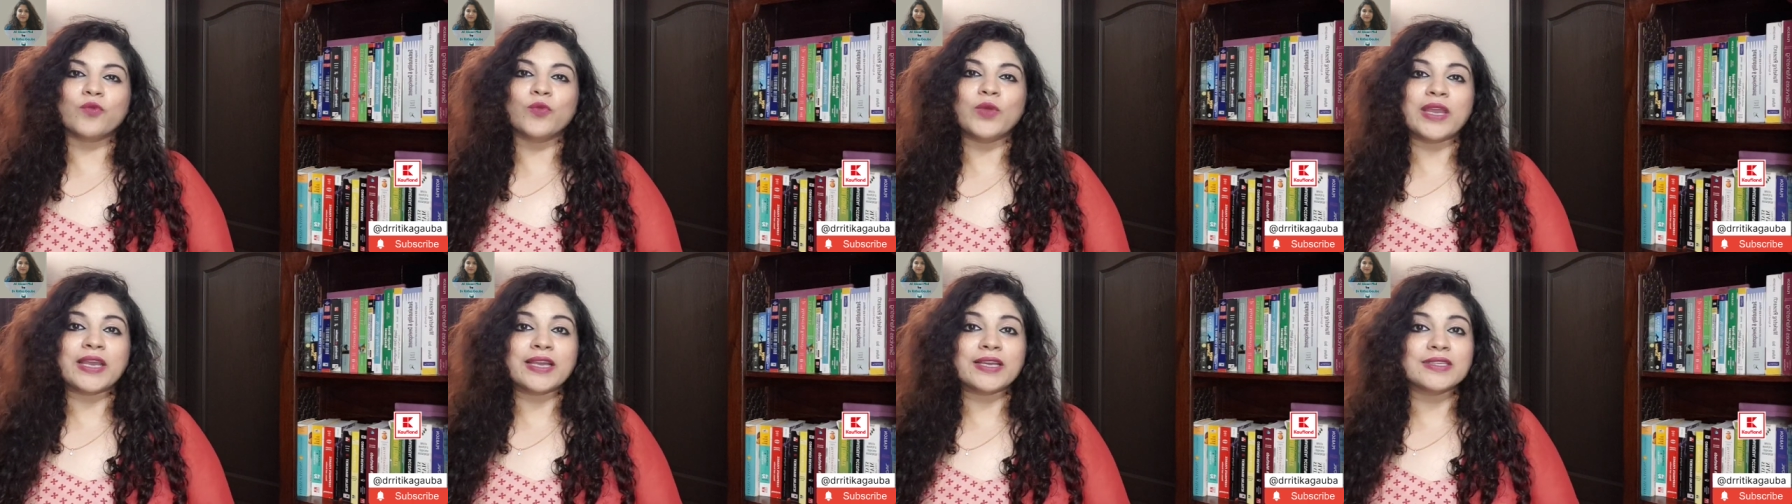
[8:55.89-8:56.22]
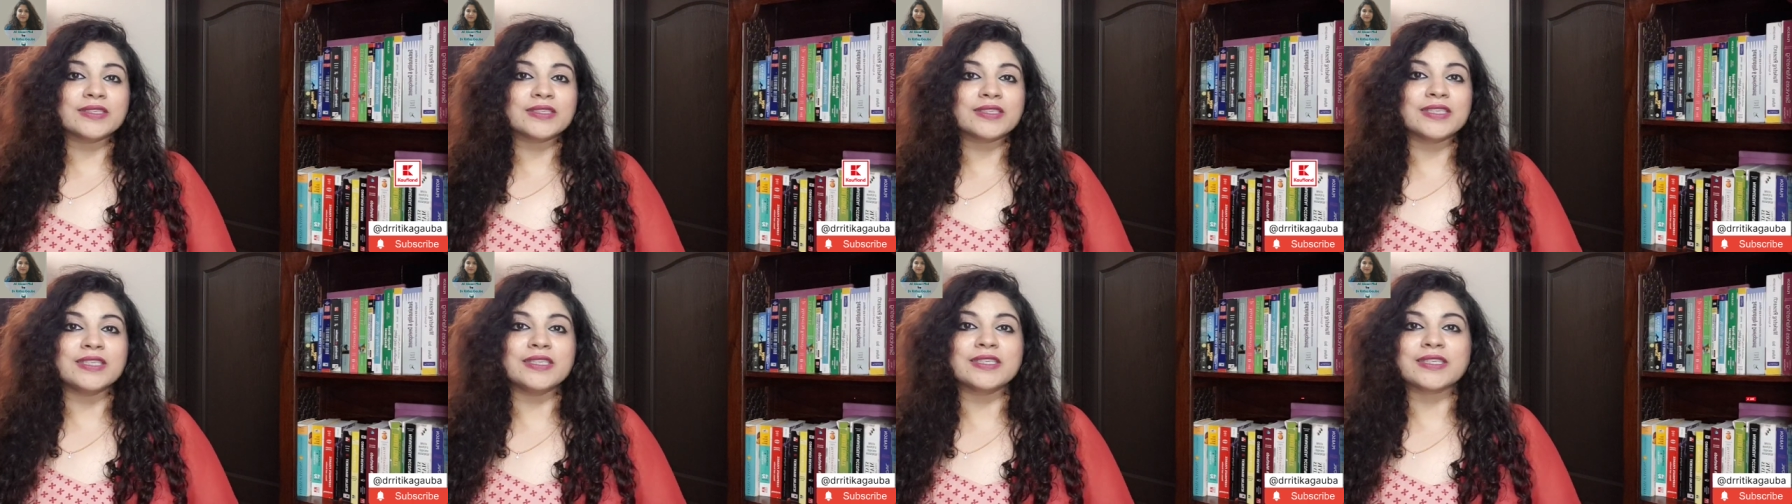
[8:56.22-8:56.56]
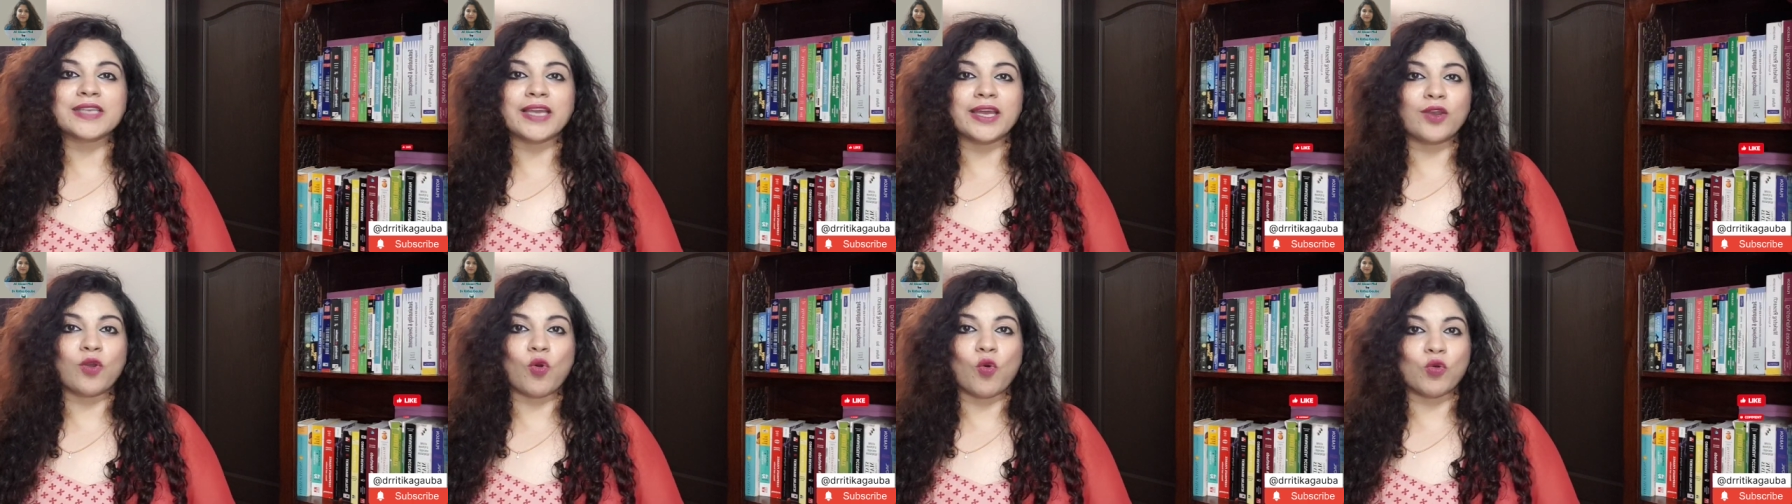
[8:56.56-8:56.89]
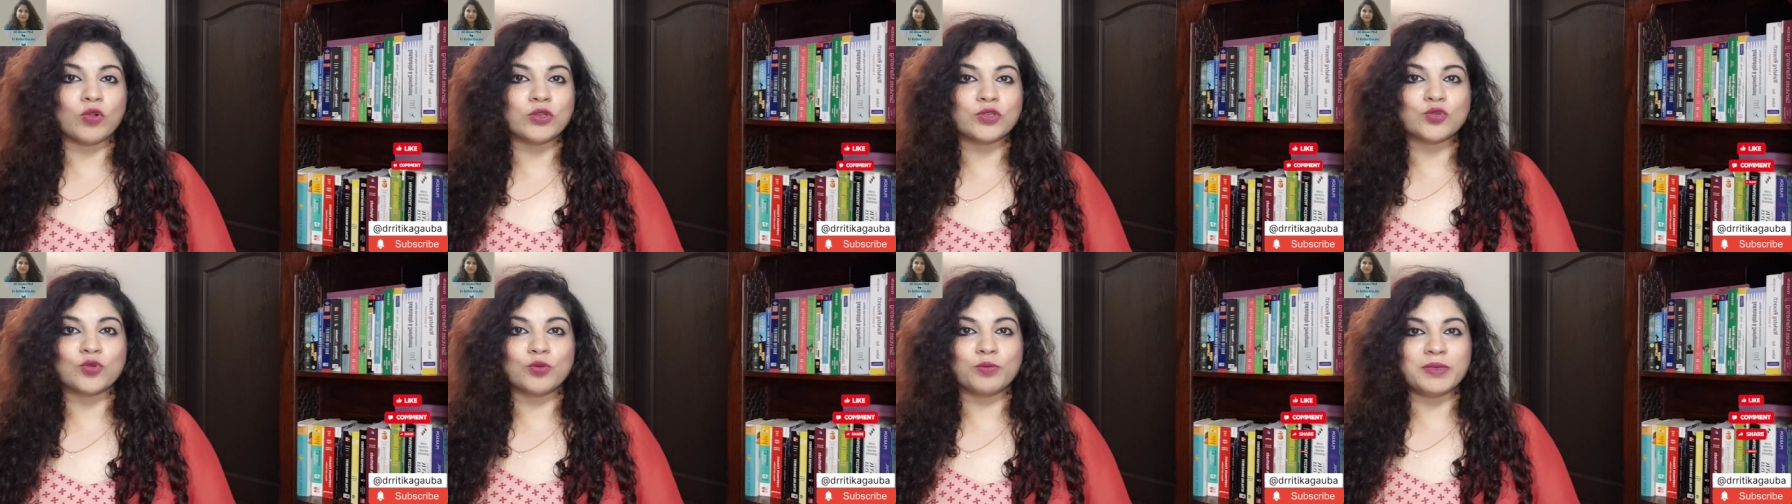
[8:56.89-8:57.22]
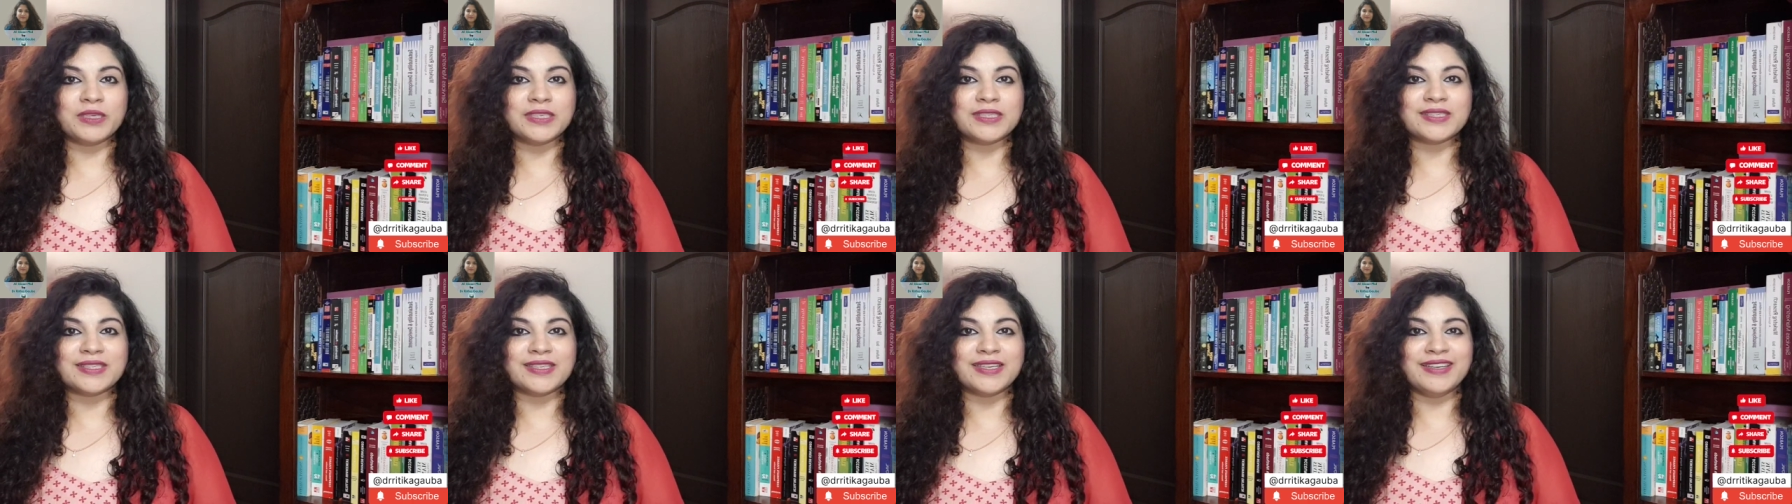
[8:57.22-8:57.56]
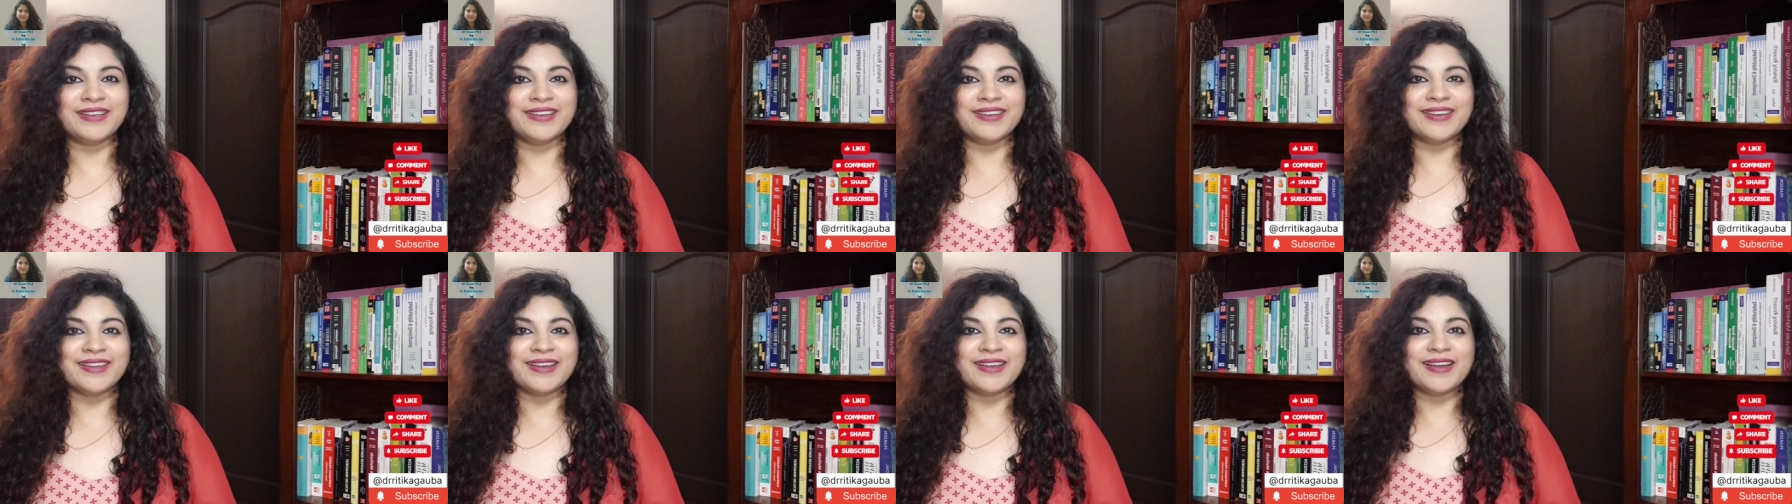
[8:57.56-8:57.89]
vacancies can also be
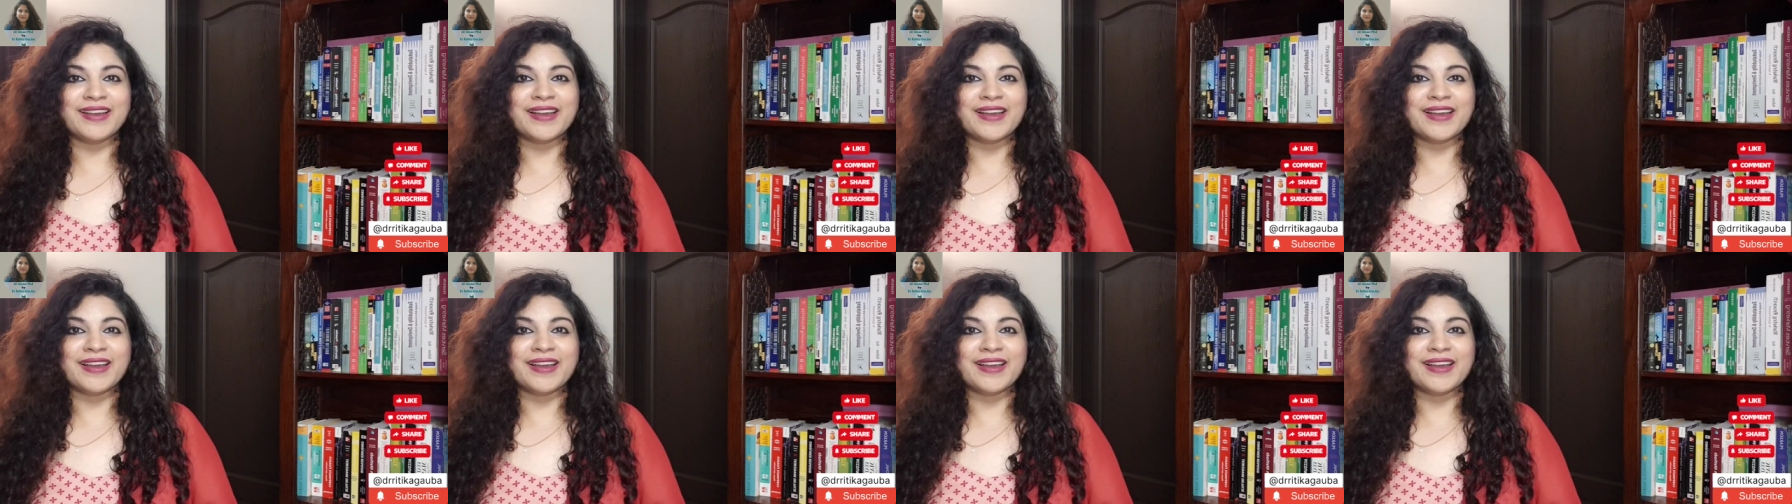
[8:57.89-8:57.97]
seen.